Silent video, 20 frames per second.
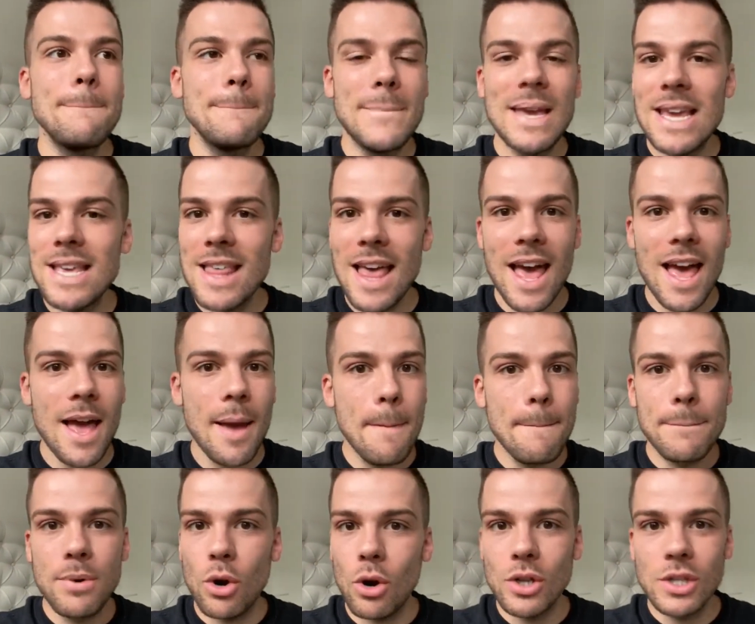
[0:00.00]
Be there
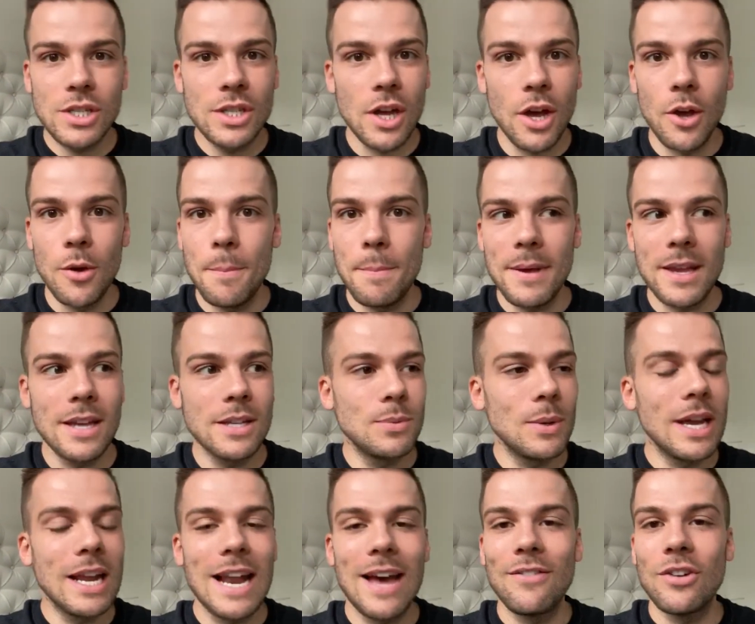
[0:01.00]
pronto because
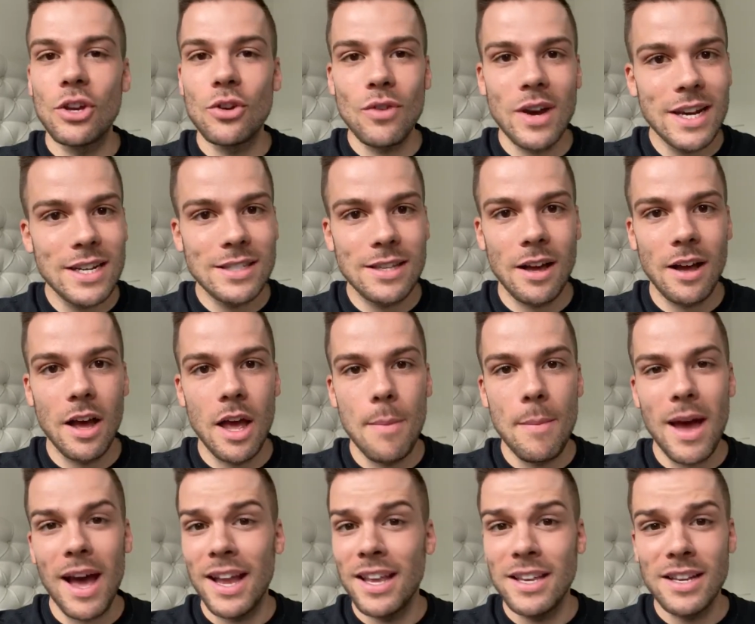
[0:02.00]
we're going to have a great
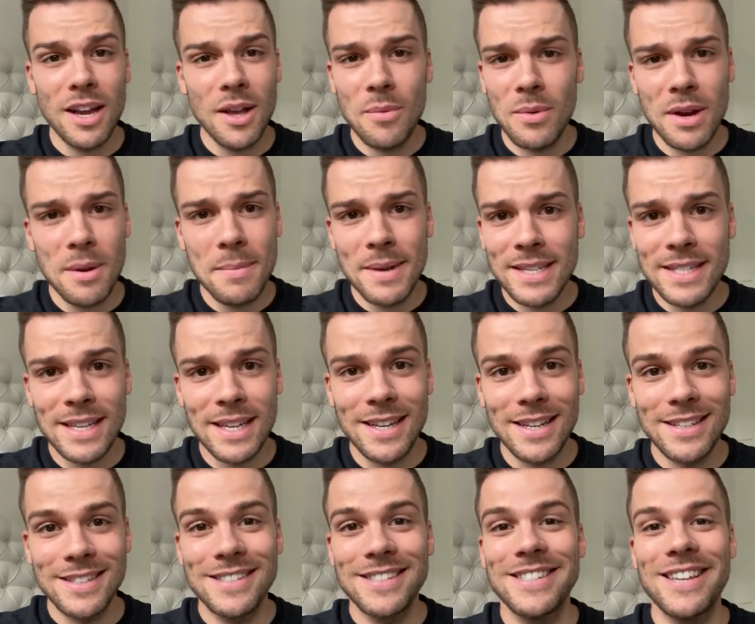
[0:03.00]
time and you don't want to miss
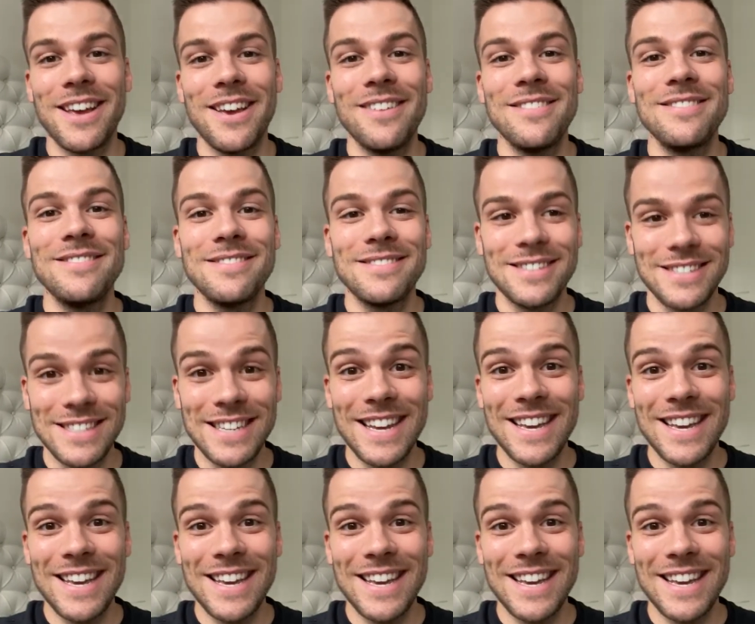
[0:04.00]
it. So see